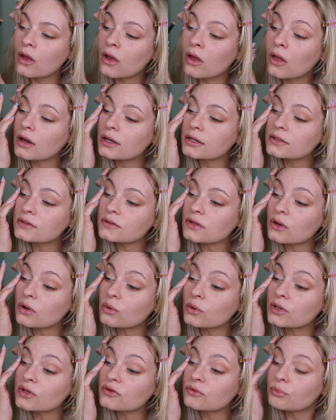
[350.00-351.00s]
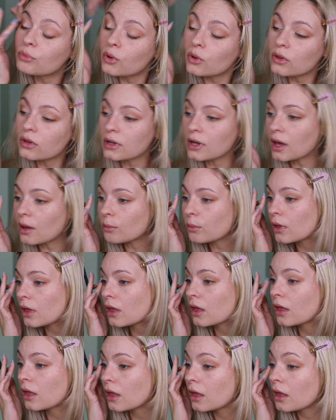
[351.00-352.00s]
I just always pull it
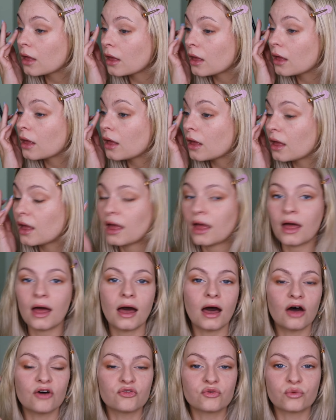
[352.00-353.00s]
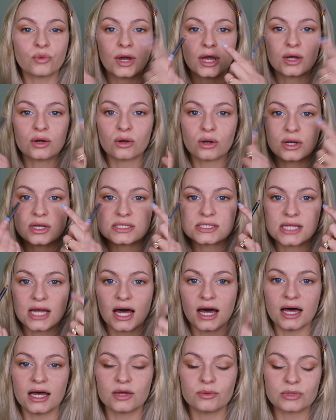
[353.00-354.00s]
up halfway across the
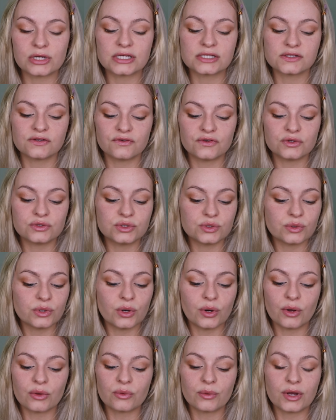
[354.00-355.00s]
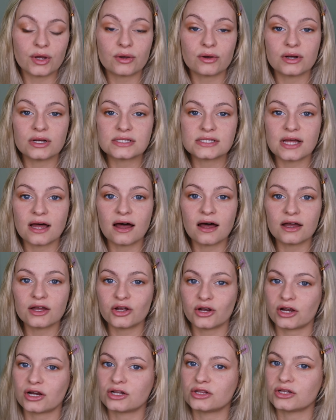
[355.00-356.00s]
eye, because if you do it all the way across the eye,
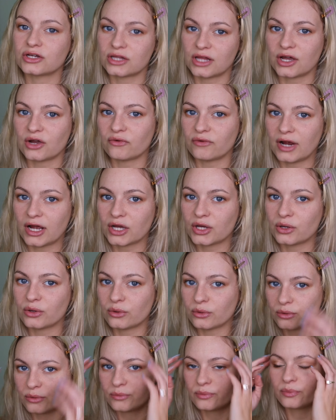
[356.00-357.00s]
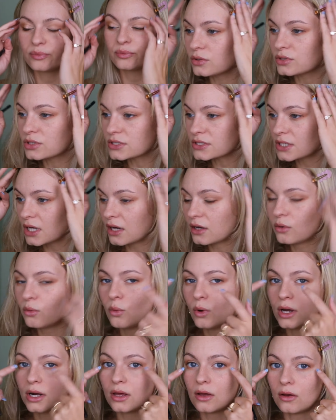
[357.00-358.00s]
you're gonna look like a raccoon. You just kind of
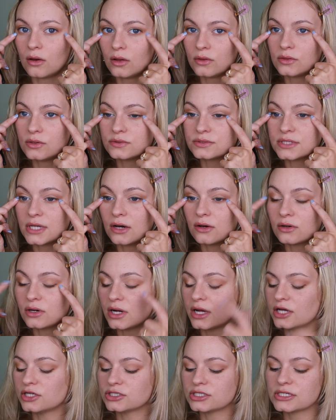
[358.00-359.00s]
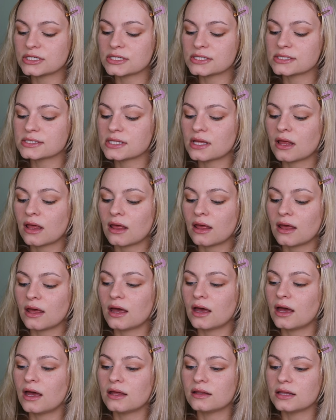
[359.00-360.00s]
want it on those outer edges.
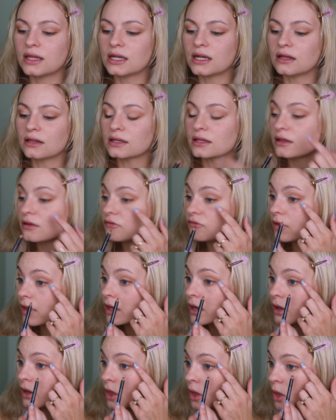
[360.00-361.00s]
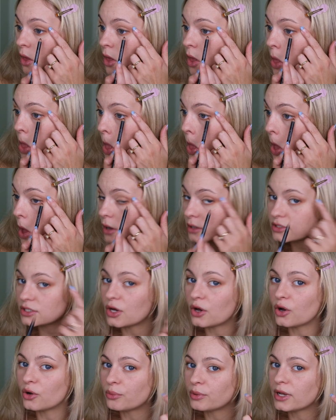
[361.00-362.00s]
And then I'll even, to
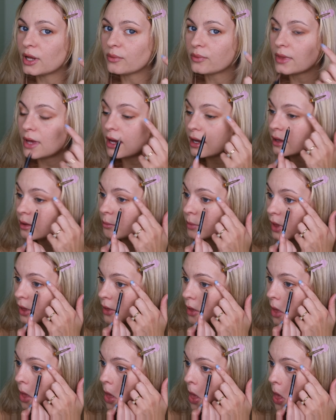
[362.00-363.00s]
open up the eye a bit,